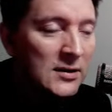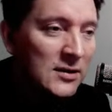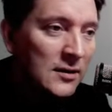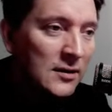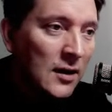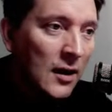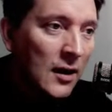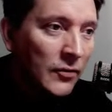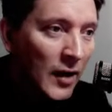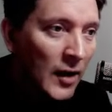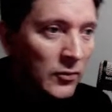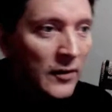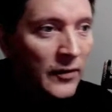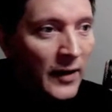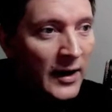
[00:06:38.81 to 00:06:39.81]
that now
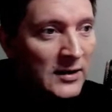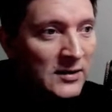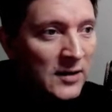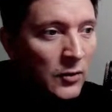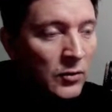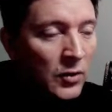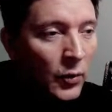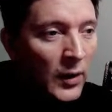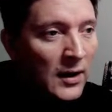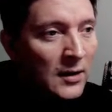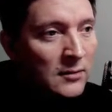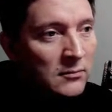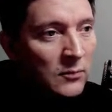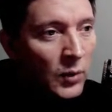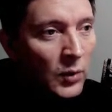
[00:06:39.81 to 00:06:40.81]
that that's out the way
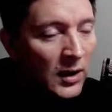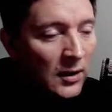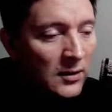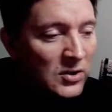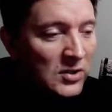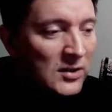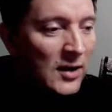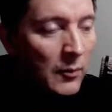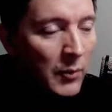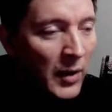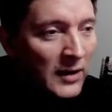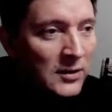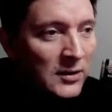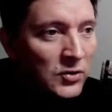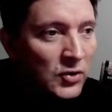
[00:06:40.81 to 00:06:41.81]
we can just get
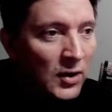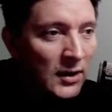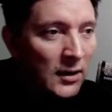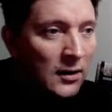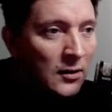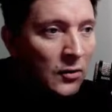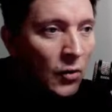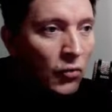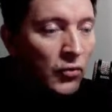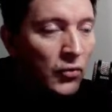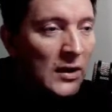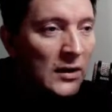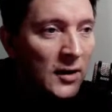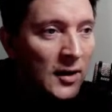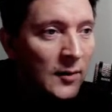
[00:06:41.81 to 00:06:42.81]
back to trying to
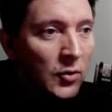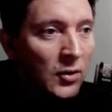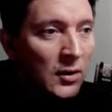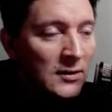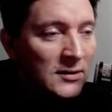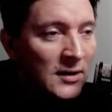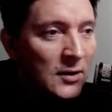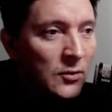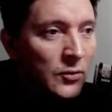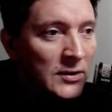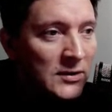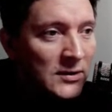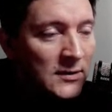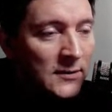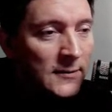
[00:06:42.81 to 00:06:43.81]
reclaim our league title this season?